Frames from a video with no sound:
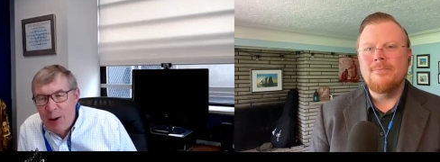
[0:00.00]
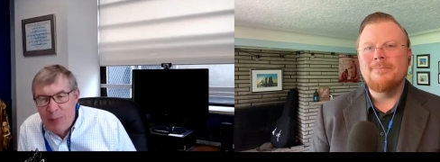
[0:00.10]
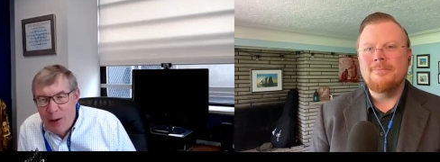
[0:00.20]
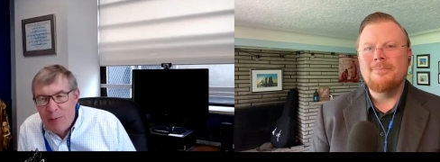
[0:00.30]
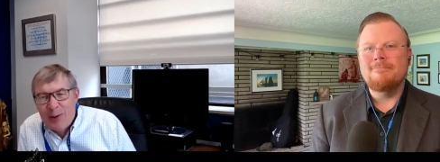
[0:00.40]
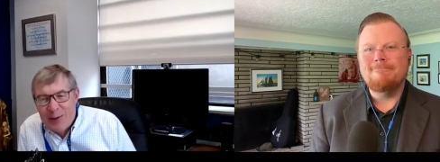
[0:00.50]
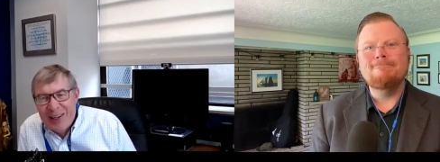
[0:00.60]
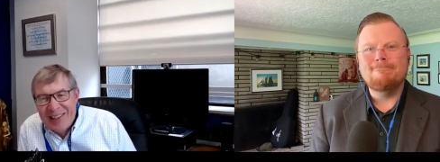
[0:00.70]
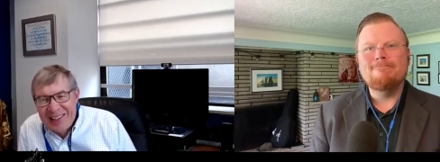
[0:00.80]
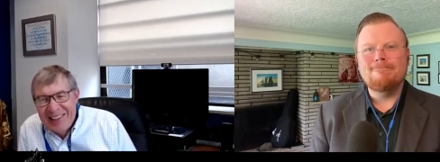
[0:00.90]
Speaker 1: help
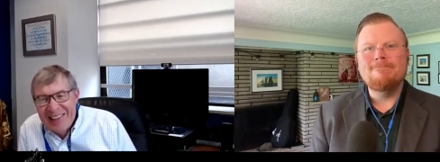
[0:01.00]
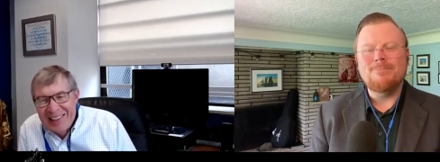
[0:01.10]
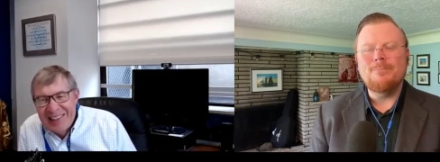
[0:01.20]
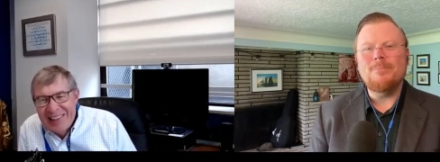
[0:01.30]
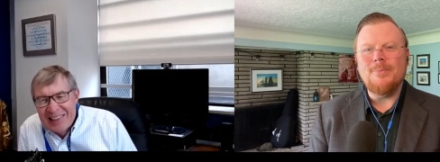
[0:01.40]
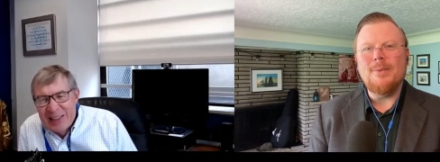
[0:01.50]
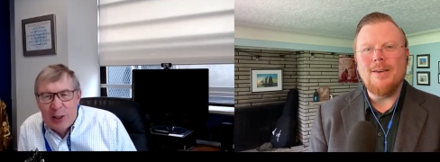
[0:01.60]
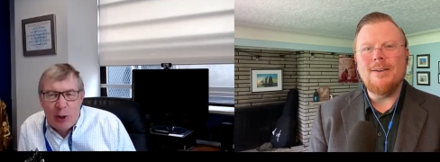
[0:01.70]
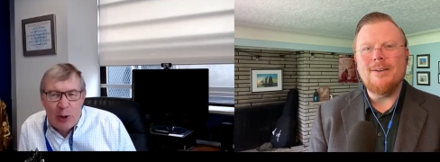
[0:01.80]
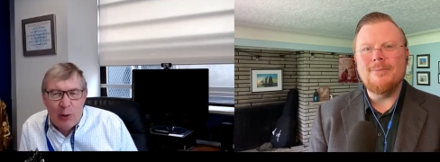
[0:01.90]
everyone.
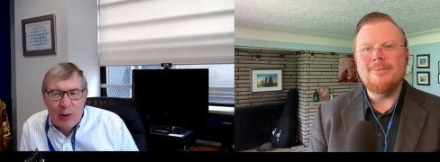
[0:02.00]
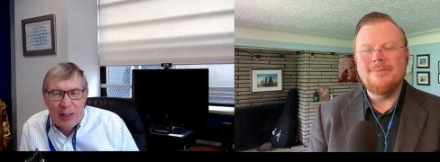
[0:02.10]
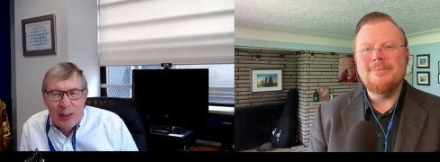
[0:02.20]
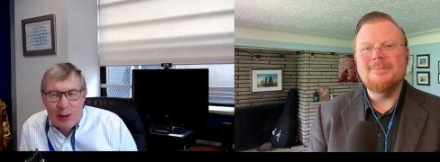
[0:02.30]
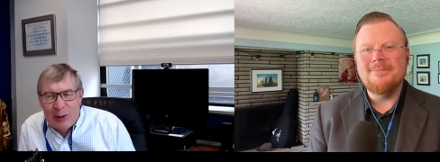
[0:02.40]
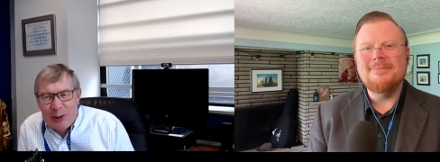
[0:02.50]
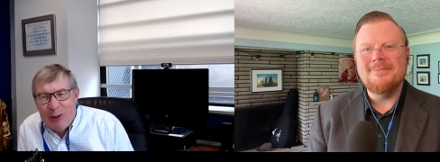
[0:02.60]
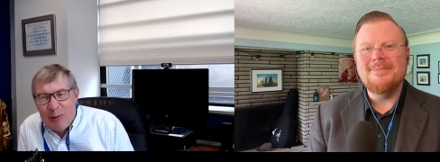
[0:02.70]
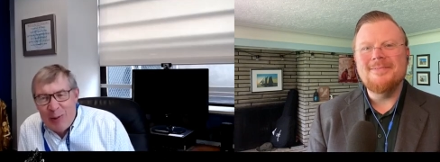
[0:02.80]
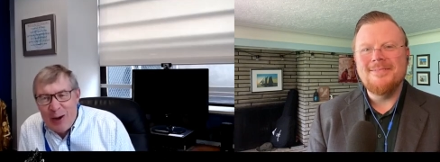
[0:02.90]
Just yeah. so your listeners
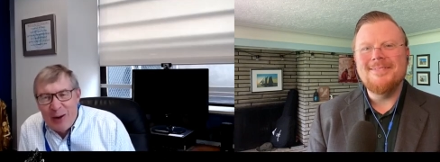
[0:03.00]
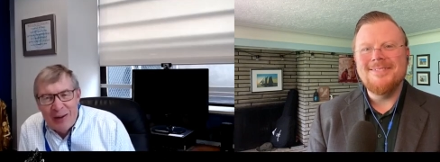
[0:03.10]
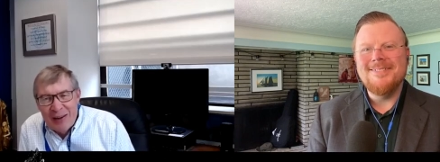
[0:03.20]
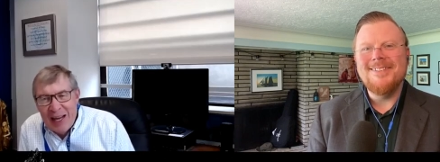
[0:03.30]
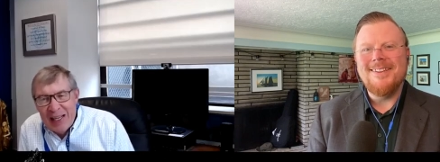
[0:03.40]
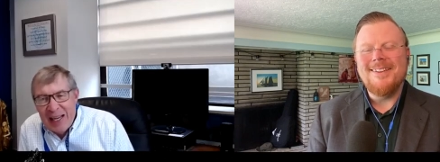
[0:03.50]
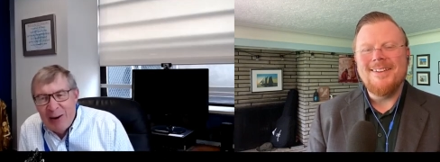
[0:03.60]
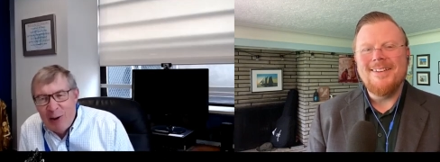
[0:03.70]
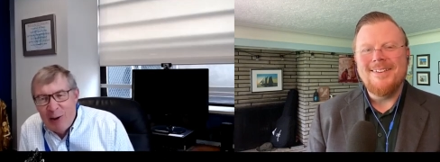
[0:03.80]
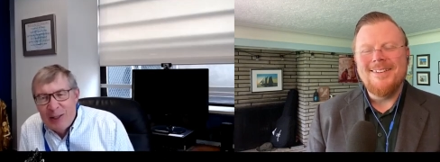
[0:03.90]
are aware, I
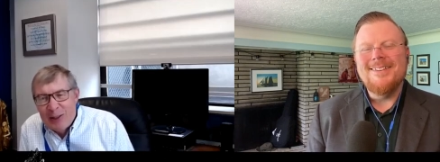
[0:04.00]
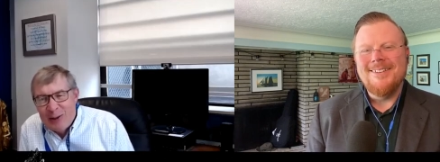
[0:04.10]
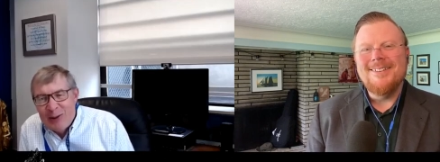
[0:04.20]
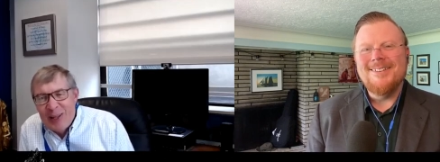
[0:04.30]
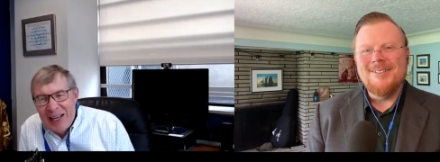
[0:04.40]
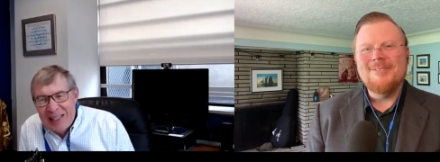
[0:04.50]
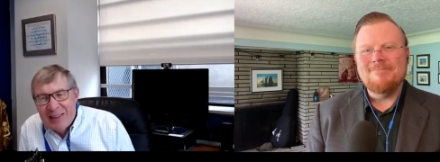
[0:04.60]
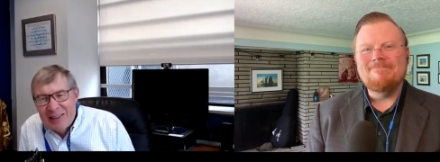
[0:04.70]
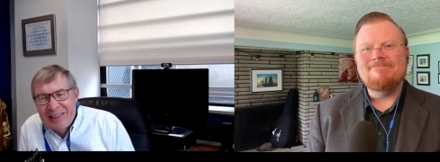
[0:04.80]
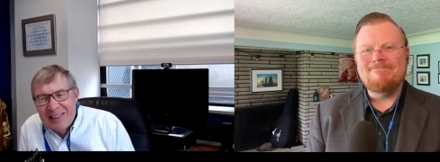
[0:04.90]
can't always do that.
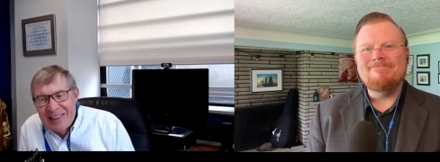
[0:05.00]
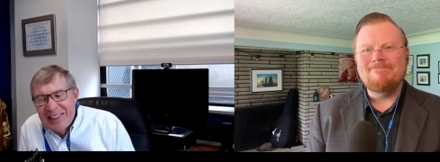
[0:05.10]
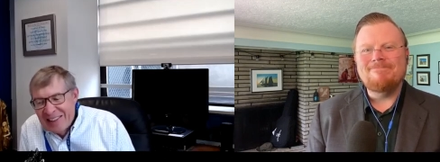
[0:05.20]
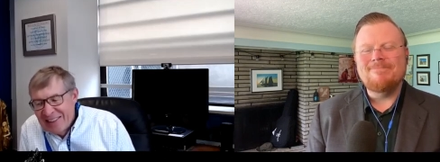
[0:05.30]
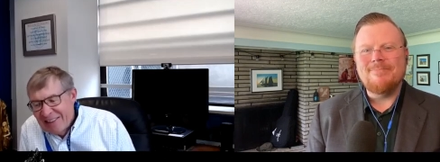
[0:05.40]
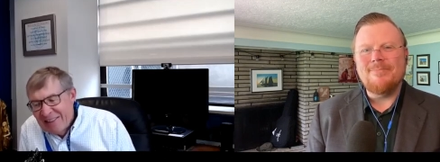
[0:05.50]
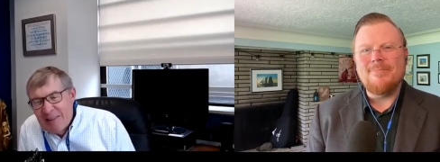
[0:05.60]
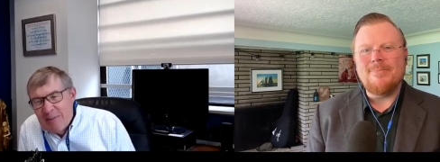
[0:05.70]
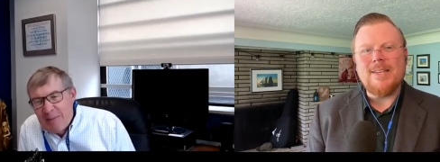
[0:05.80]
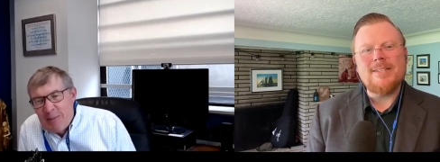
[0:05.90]
So
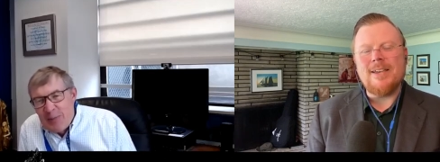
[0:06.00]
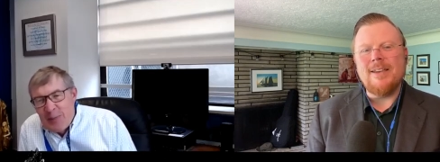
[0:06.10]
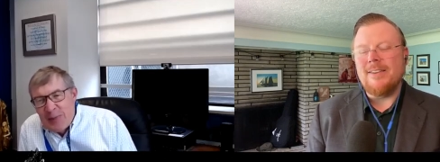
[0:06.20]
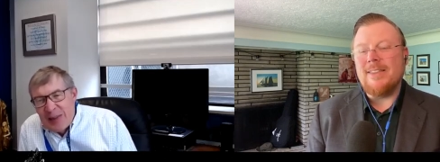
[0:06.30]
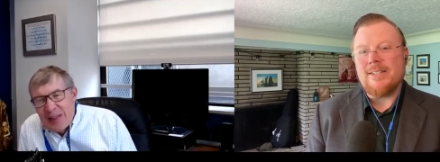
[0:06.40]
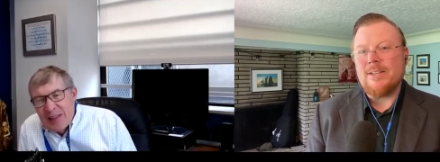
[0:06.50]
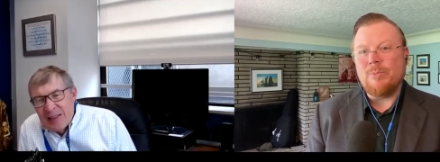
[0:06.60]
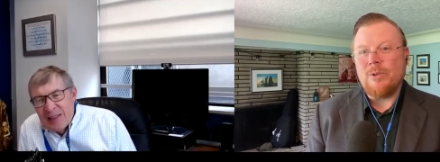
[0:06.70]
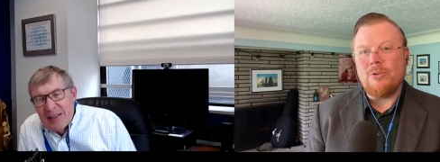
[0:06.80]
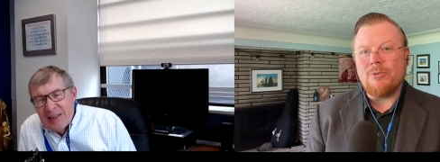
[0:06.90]
Speaker 2: that's a that's a
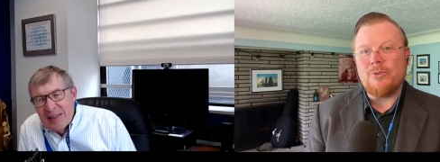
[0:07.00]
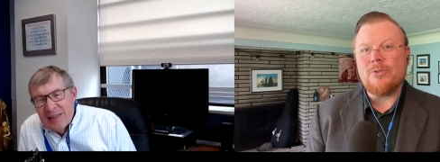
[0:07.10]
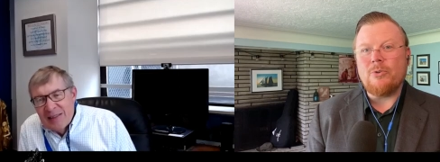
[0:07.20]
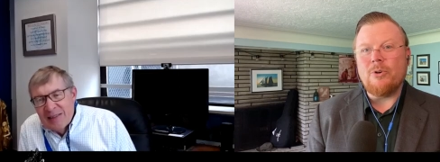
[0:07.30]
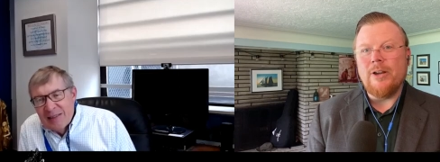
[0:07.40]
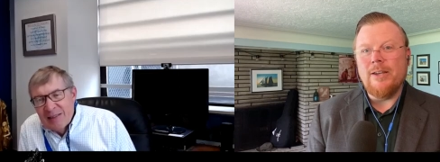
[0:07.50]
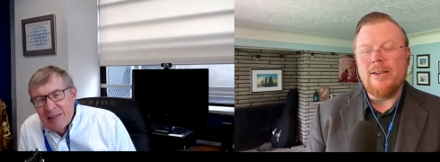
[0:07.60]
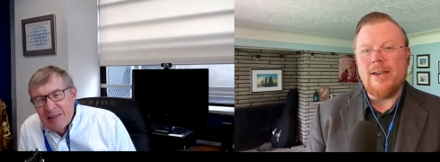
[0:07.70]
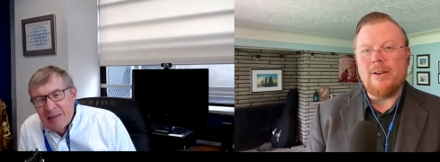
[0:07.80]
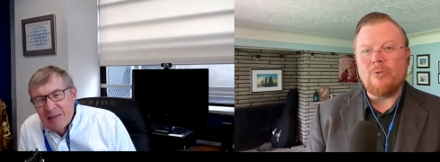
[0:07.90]
beautiful
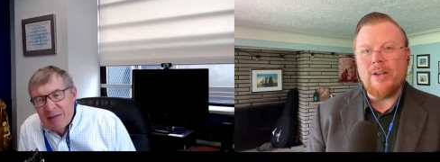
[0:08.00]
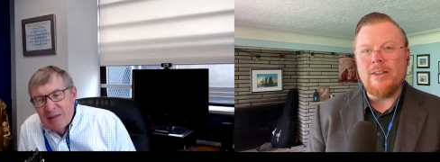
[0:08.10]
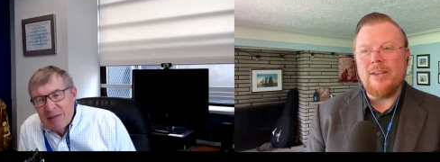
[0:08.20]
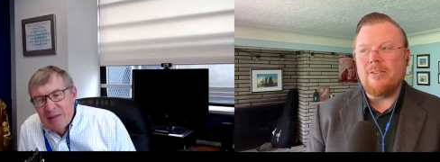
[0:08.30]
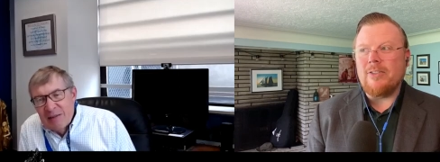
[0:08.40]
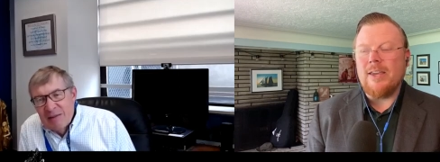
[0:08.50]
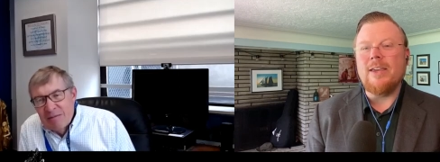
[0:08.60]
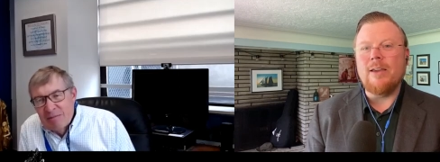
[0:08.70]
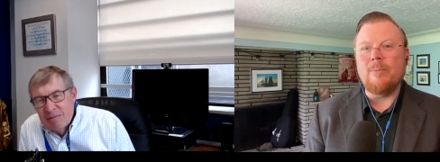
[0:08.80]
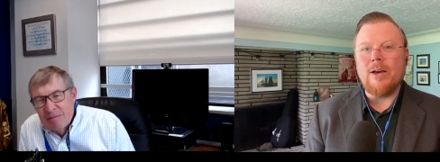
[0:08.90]
story, and really
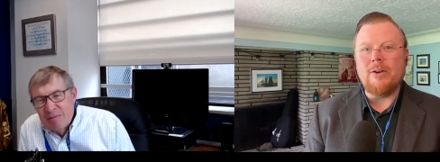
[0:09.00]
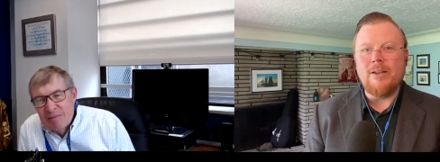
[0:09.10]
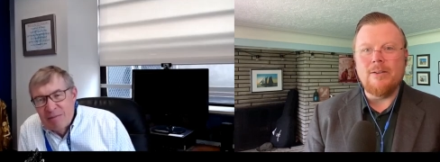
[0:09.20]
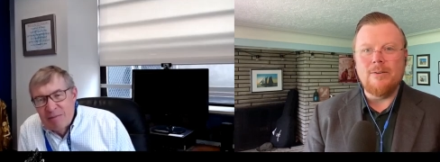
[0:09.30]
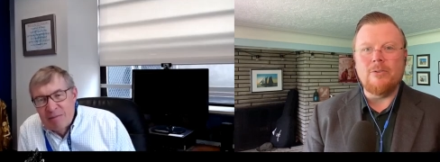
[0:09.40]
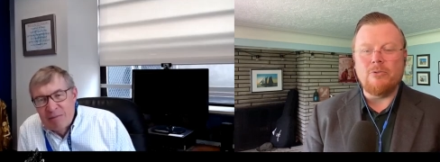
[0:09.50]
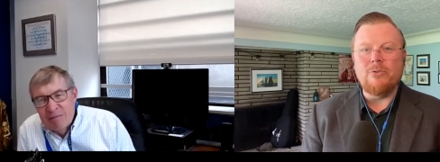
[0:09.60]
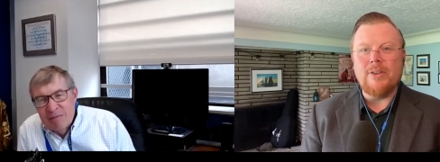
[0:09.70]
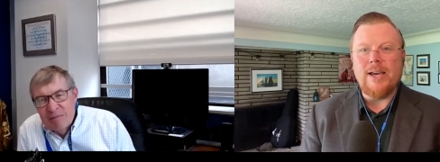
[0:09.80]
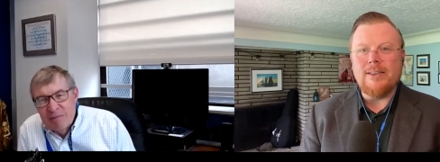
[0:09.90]
thinking about it
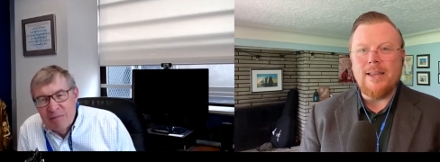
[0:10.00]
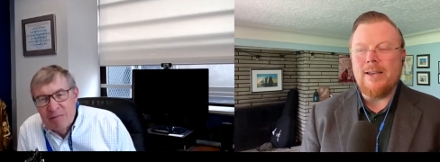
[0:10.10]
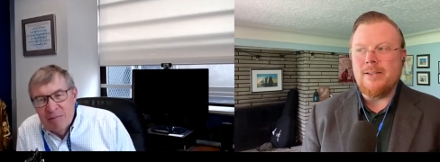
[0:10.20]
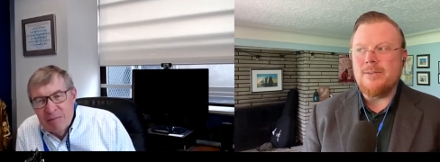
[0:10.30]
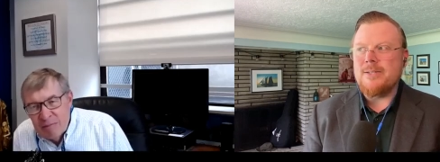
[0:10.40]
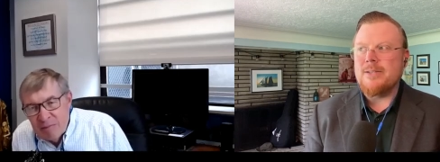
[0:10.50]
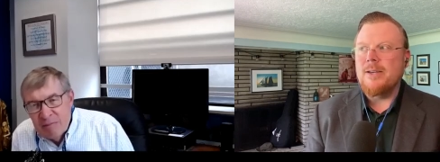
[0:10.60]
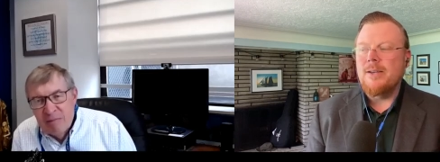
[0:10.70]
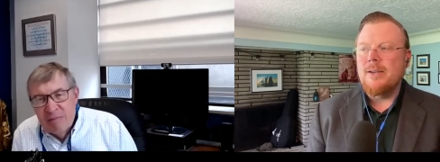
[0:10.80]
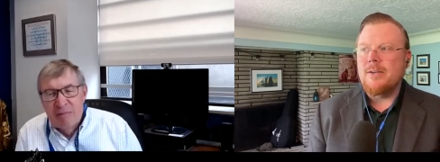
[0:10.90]
through that lens,
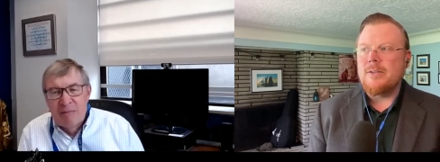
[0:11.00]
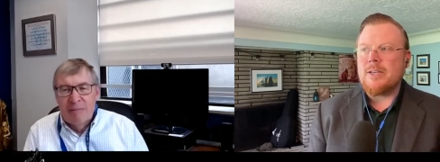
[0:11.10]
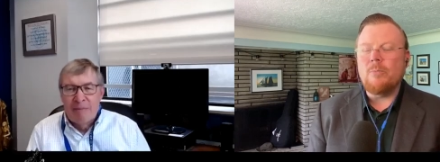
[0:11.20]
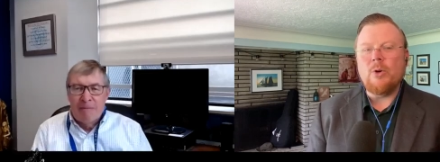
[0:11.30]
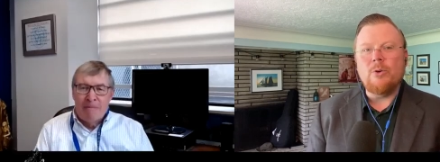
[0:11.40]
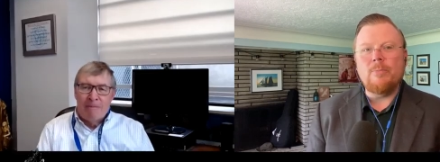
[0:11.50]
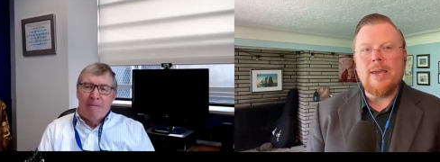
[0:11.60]
someone who